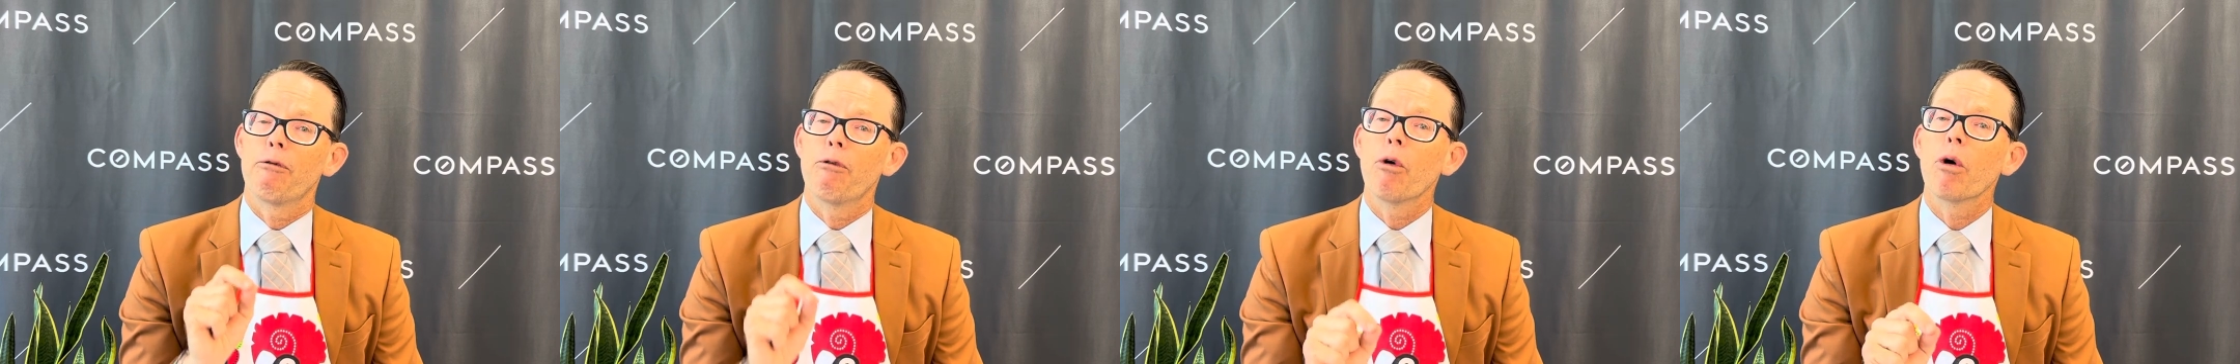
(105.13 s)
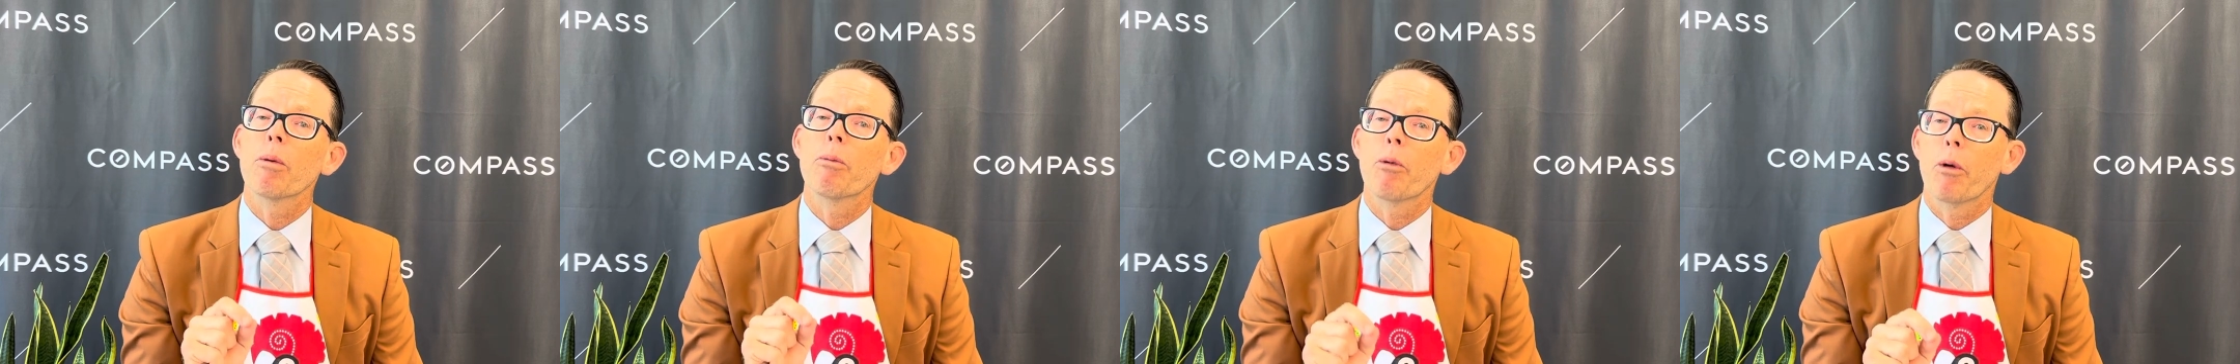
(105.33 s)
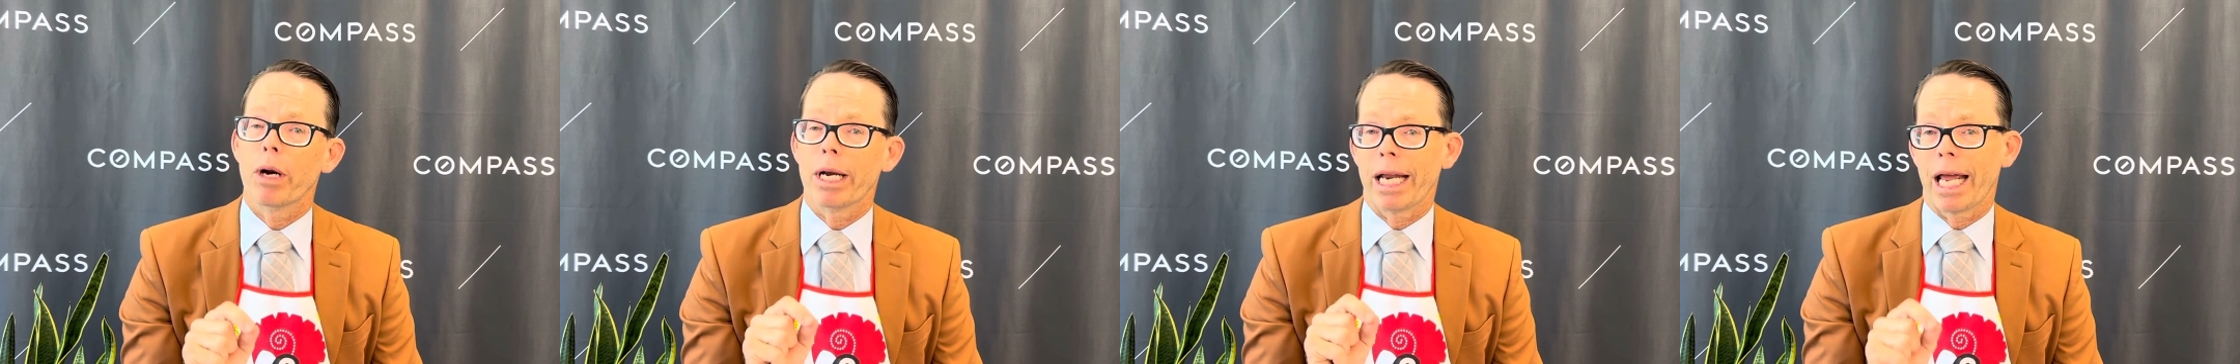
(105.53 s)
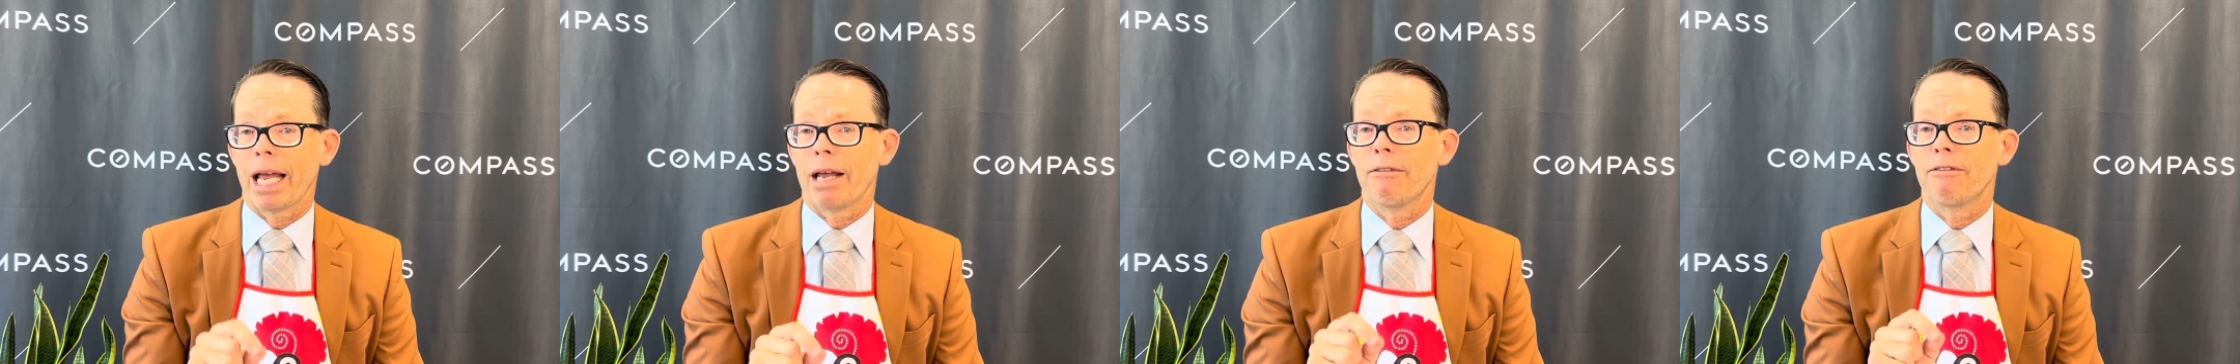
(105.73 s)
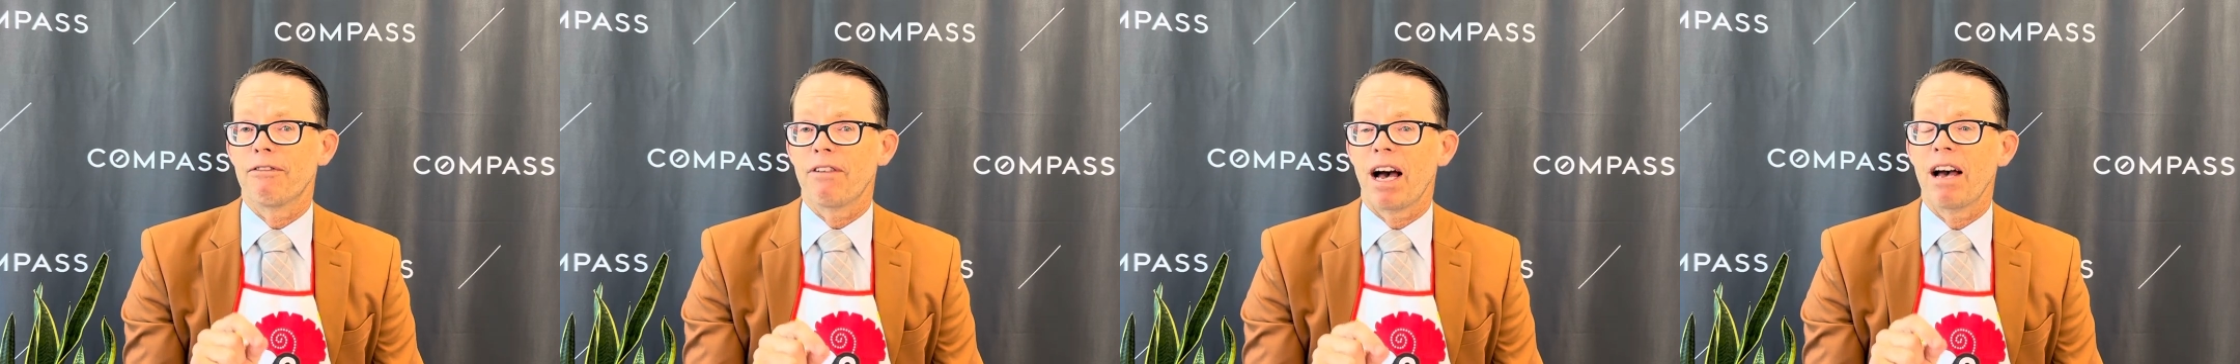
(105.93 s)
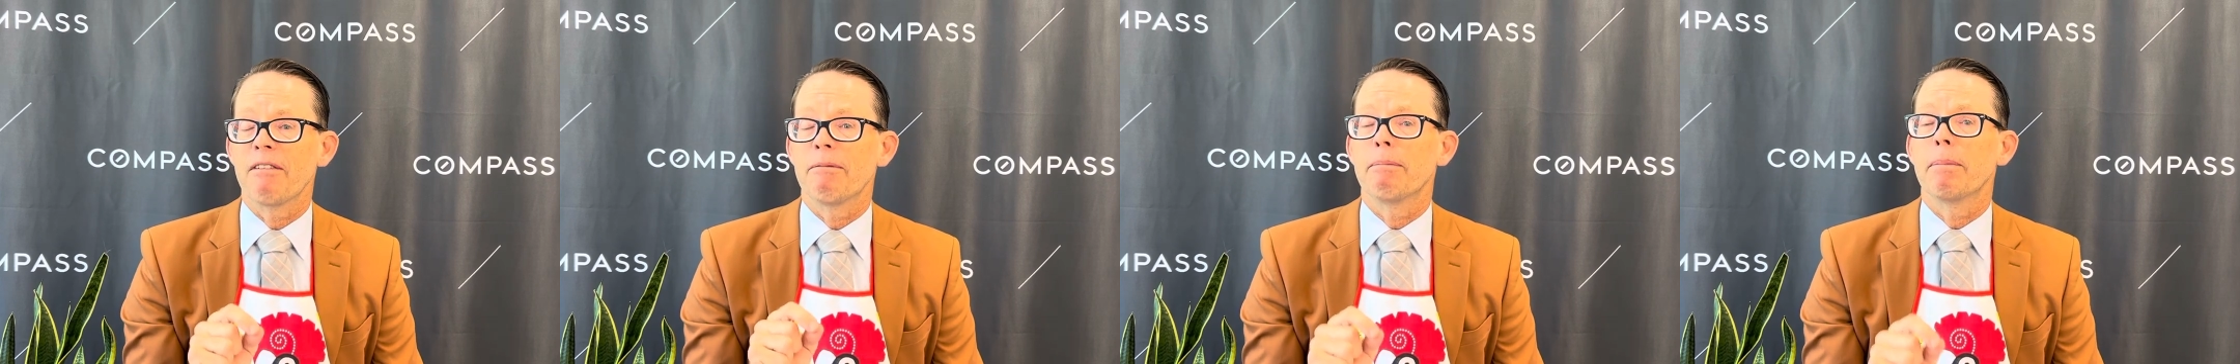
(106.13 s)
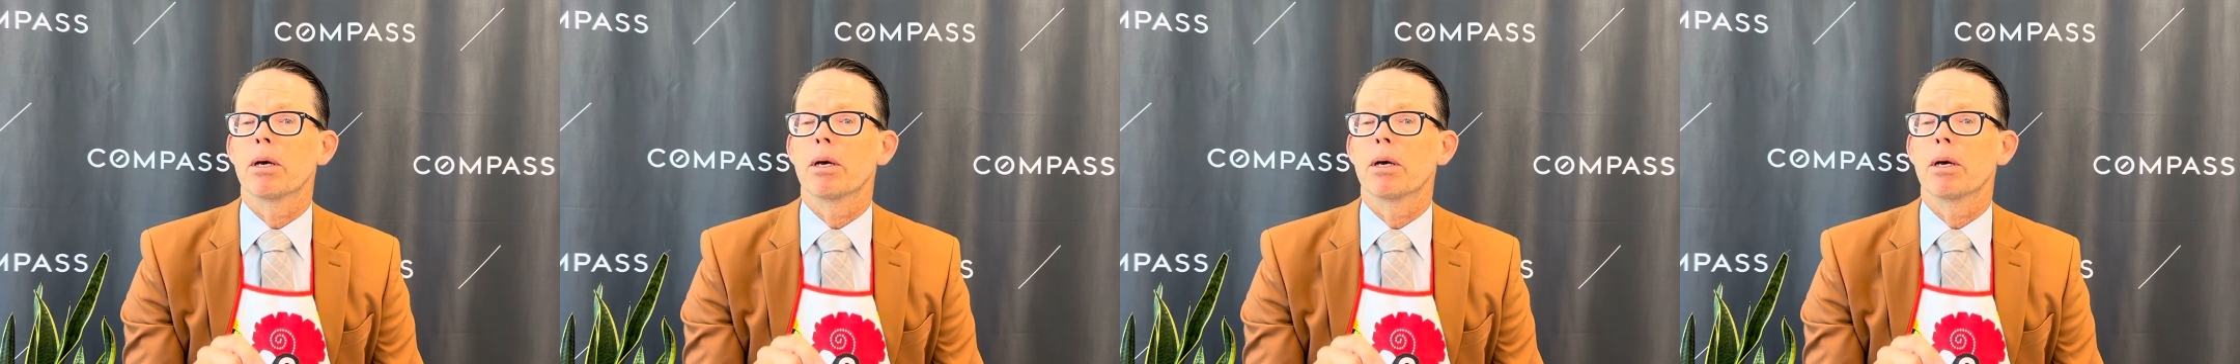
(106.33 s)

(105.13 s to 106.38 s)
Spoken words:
4.85